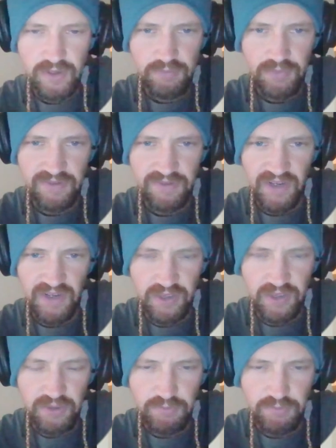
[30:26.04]
by
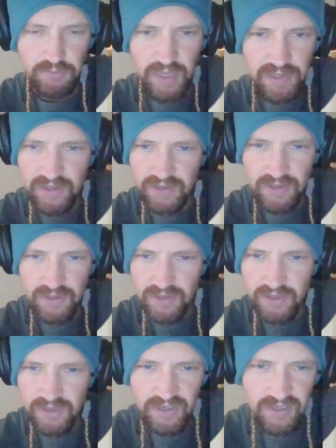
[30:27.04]
fire, though maybe
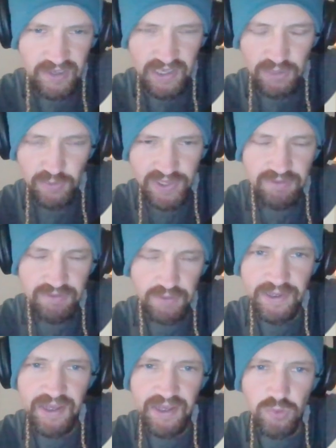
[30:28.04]
it wasn't even
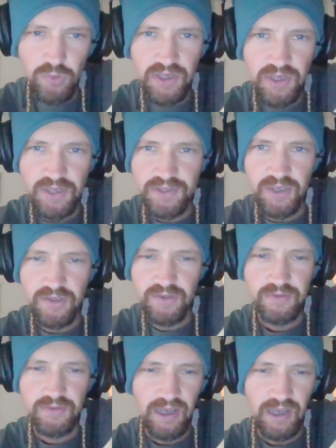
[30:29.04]
built out of wood. So
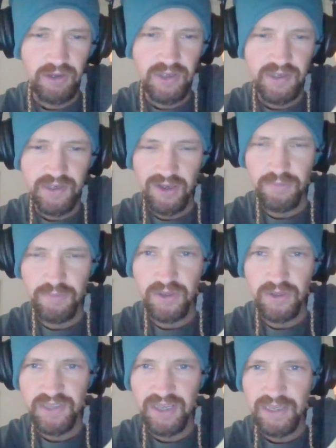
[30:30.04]
how did it all
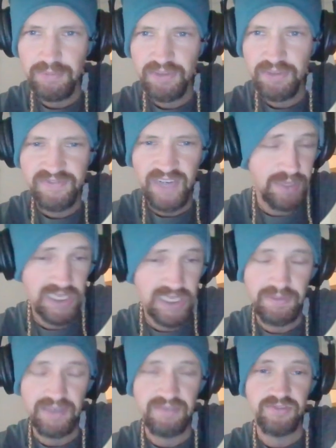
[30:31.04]
burn down? The fire must
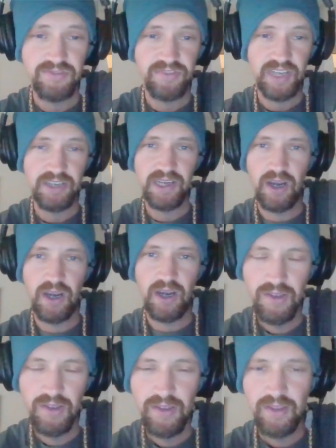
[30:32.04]
have been very,
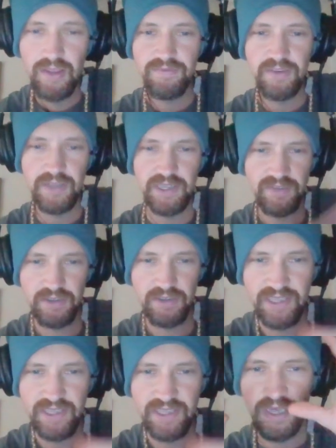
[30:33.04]
very,
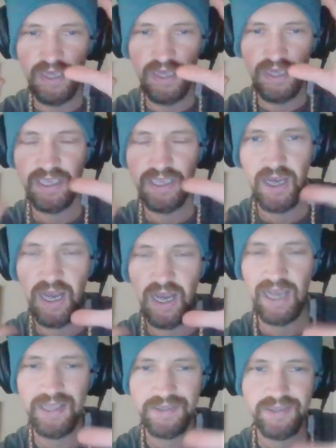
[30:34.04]
very
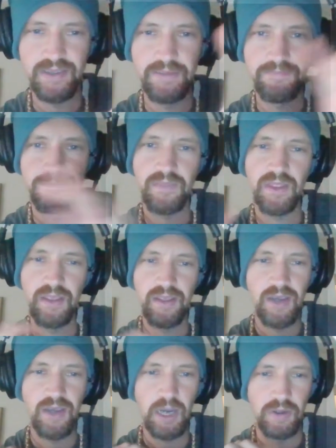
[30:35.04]
hot,
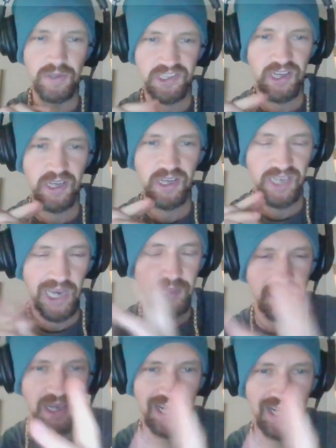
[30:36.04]
almost
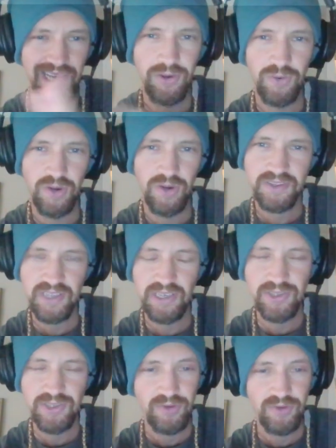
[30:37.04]
ungodly hot. Or did they
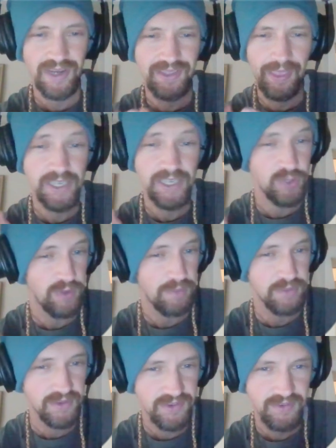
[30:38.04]
use direct energy
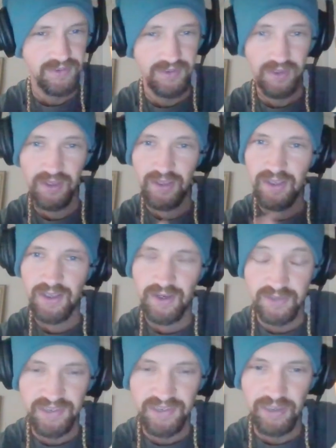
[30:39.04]
weapons?
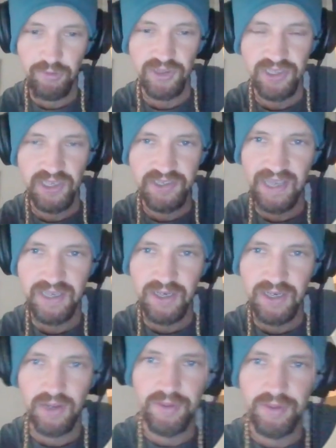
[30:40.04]
Because I think it was an
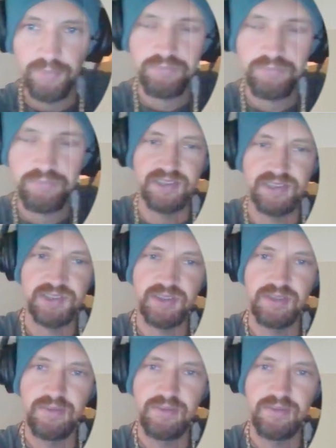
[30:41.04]
attack on the previous